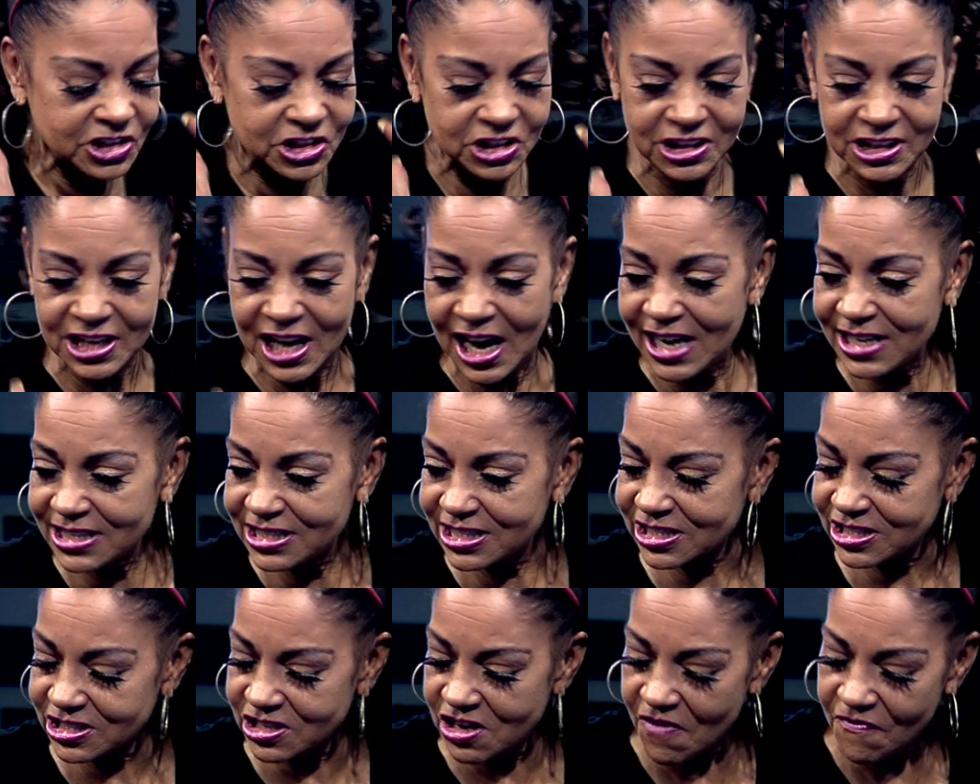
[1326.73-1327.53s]
your nice
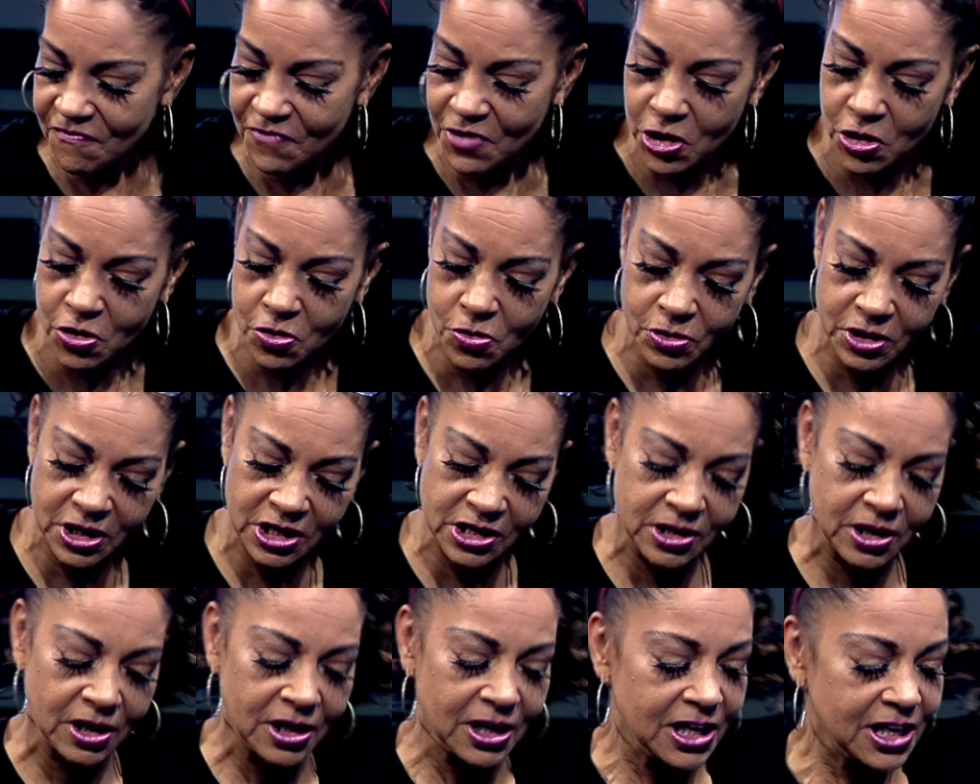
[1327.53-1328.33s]
stuff on and
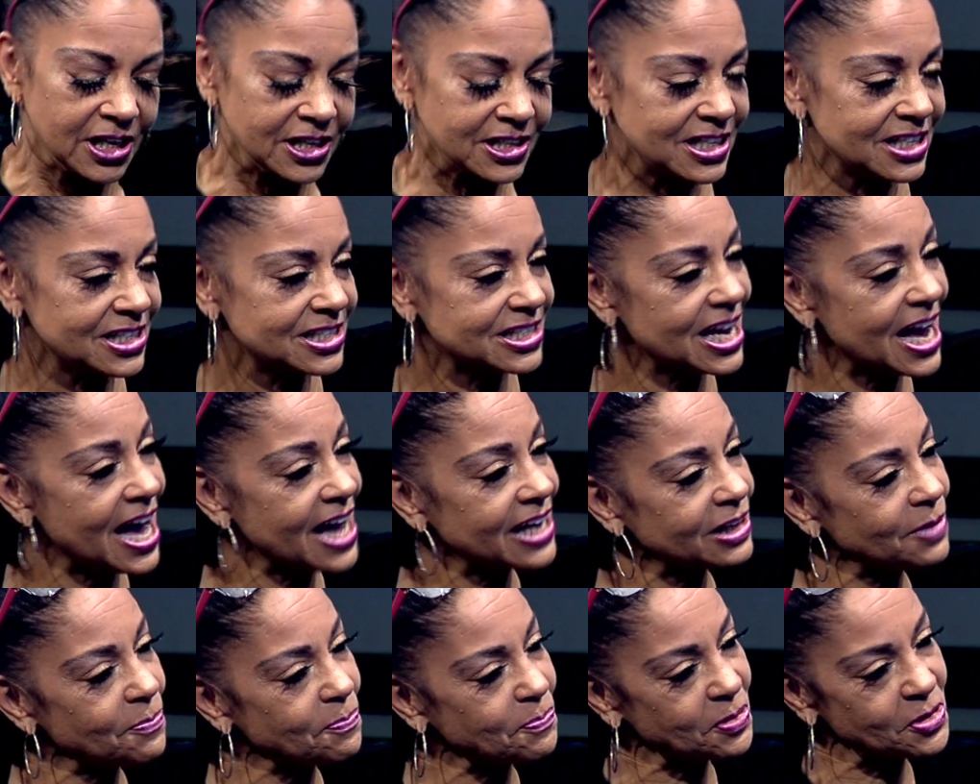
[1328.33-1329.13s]
you
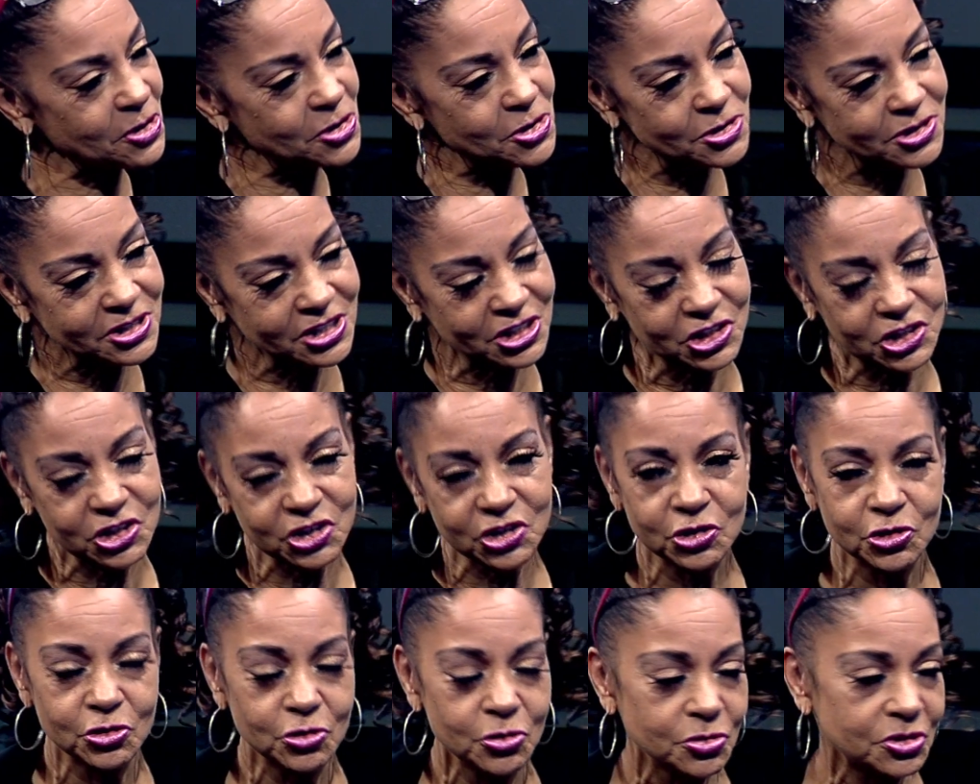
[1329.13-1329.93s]
design a purse and
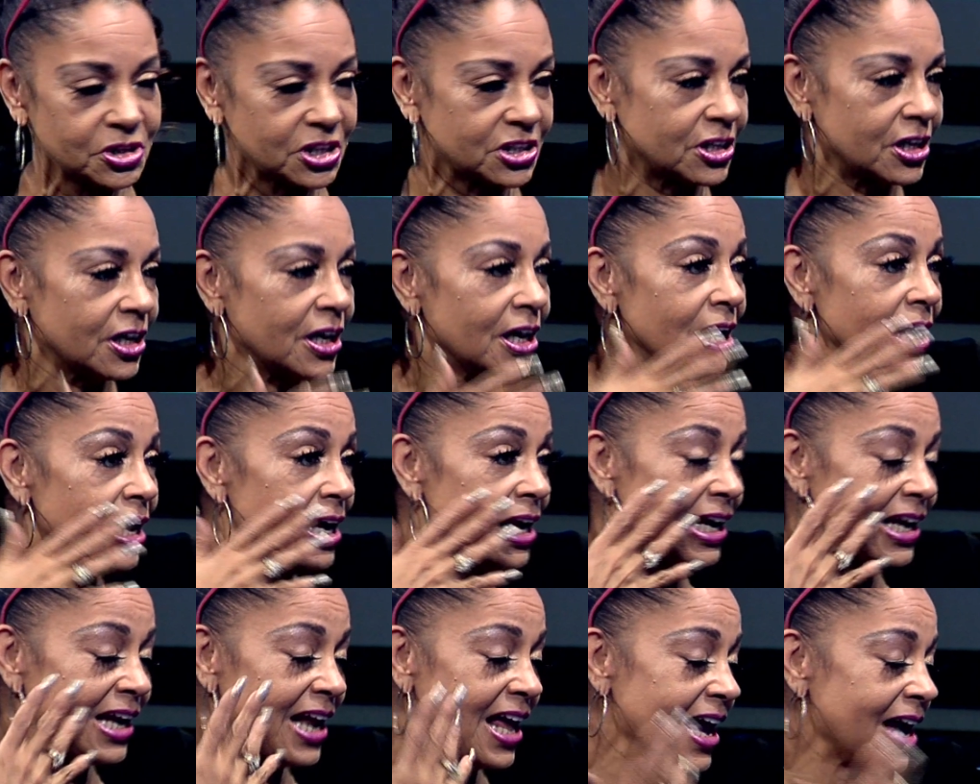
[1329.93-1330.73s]
shoes and you
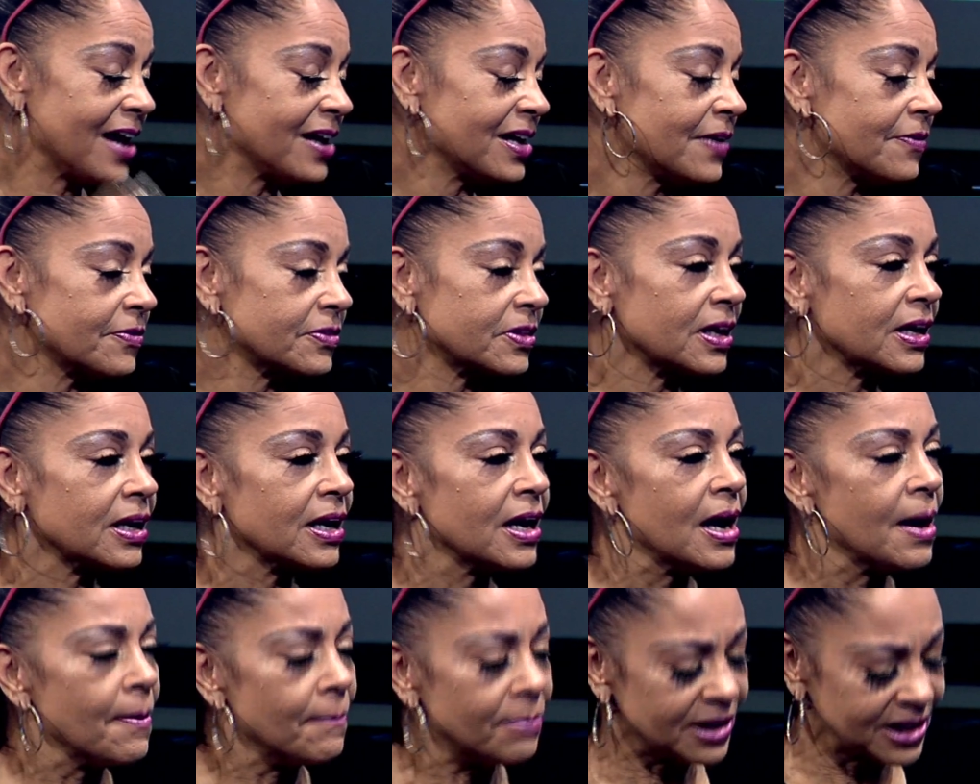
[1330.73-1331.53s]
everything.
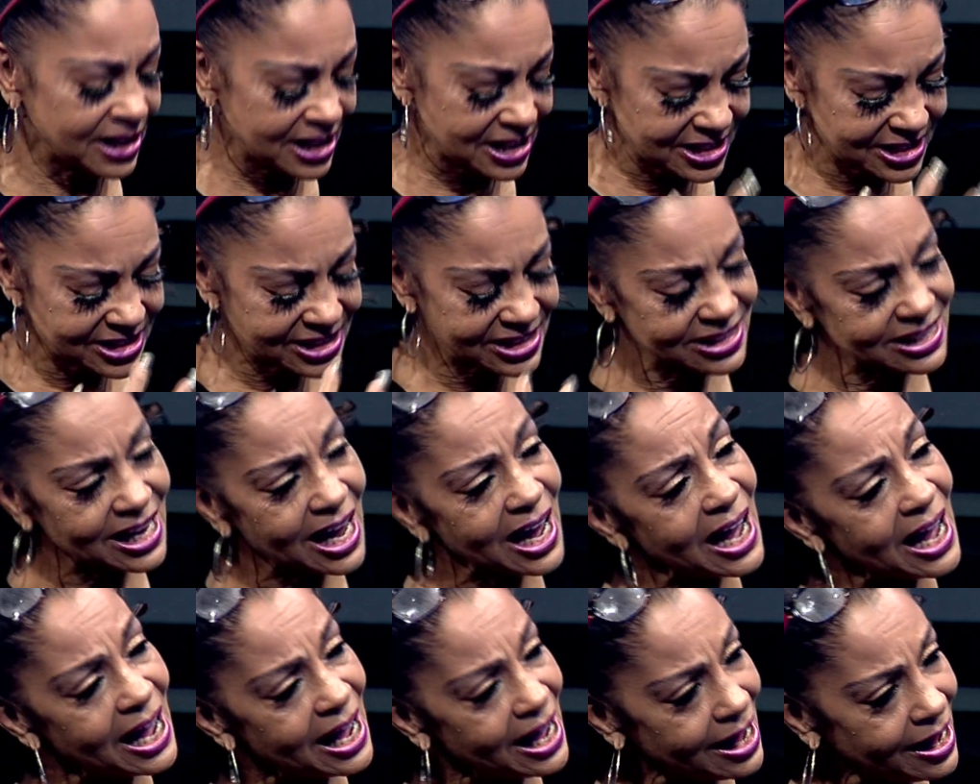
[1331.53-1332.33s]
But
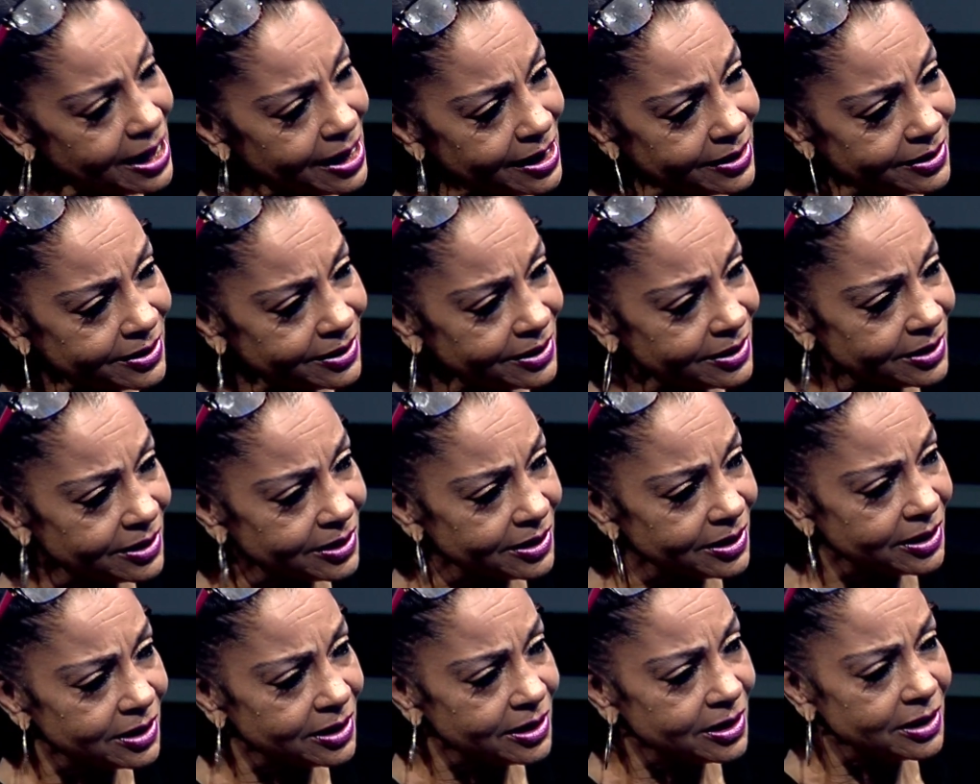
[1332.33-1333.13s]
inside,
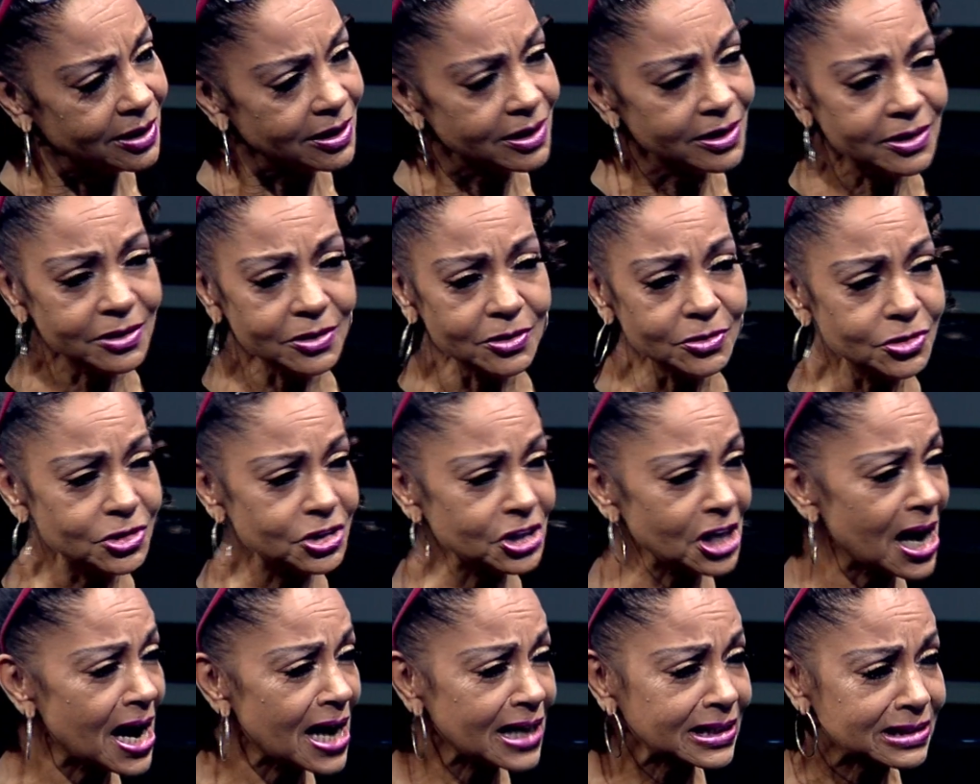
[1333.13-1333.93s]
you
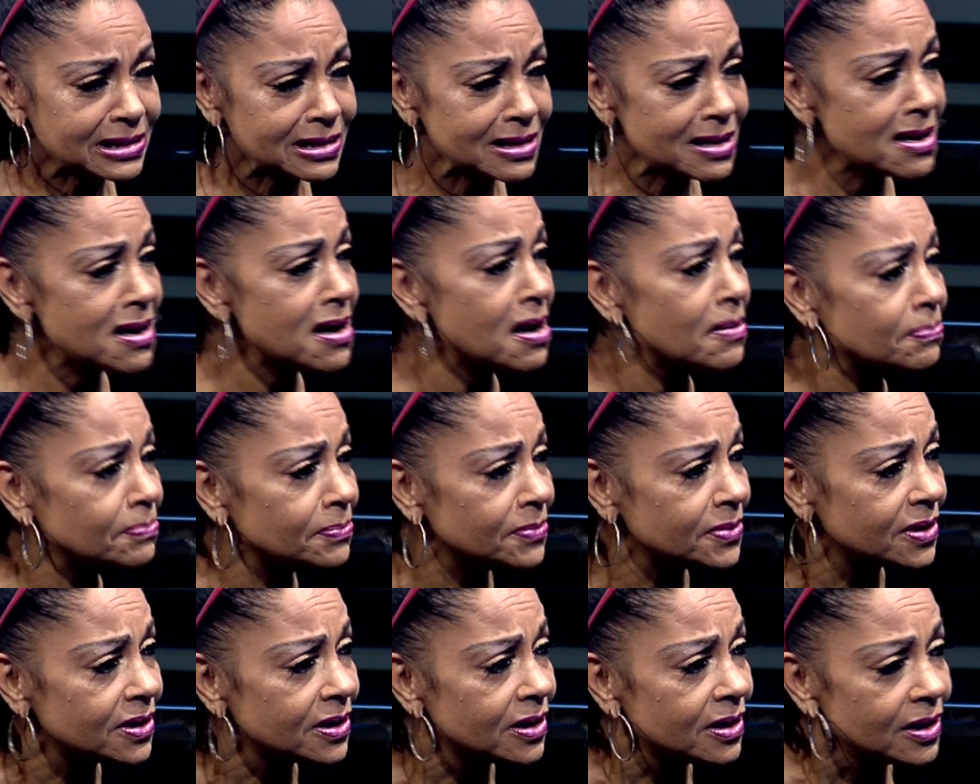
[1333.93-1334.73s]
jacked up.
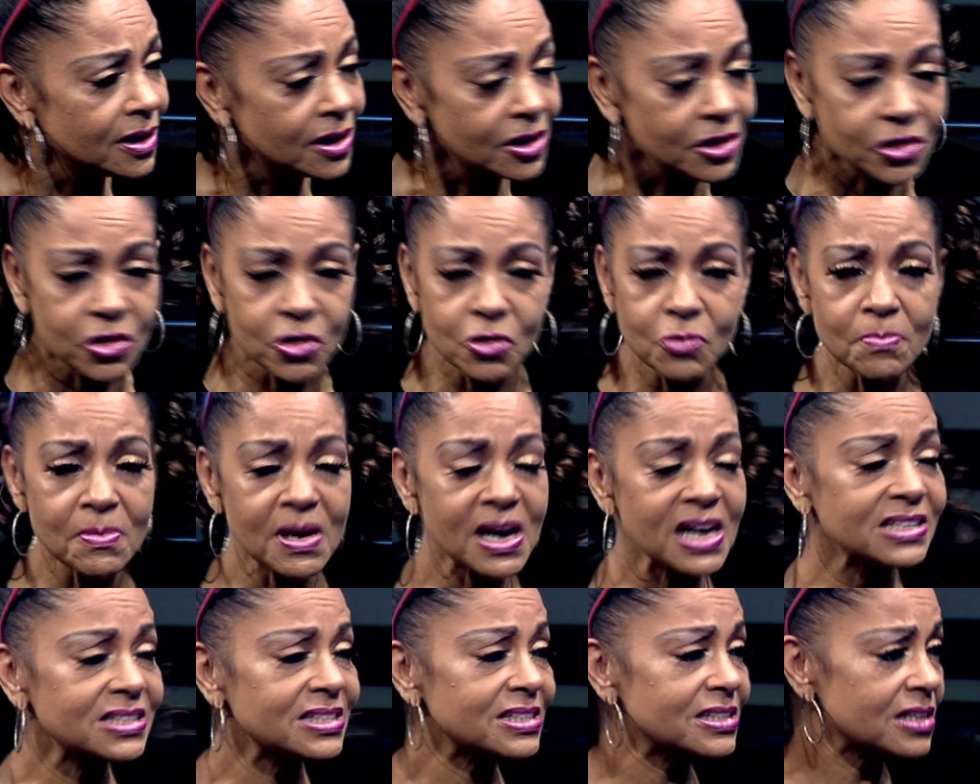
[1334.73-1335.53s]
You
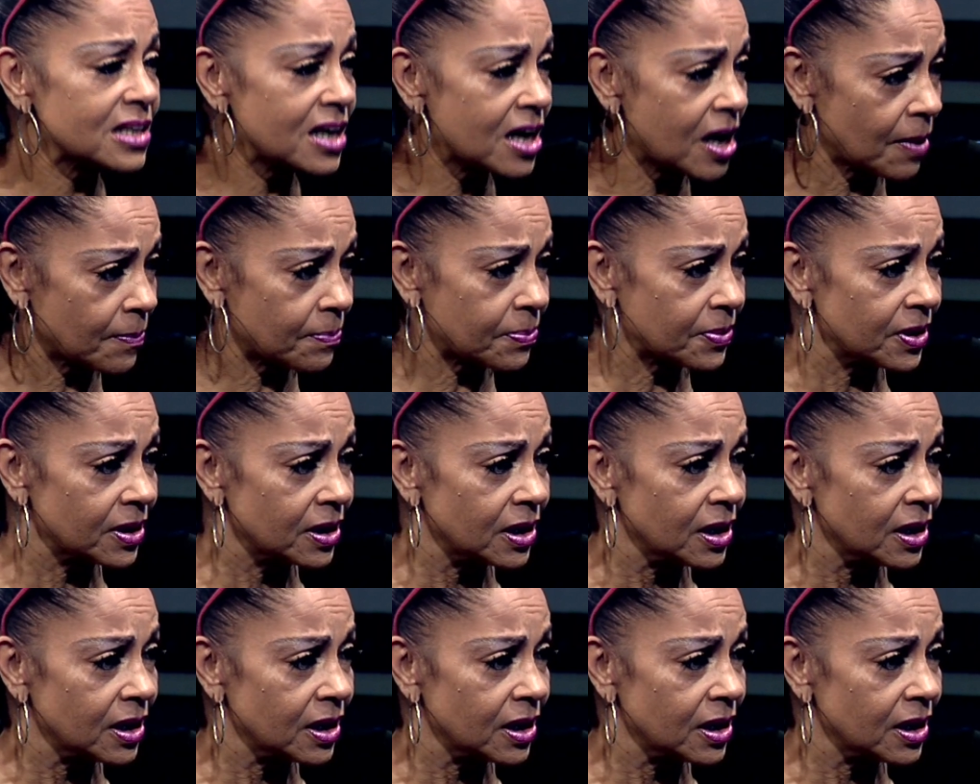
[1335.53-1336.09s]
messed up.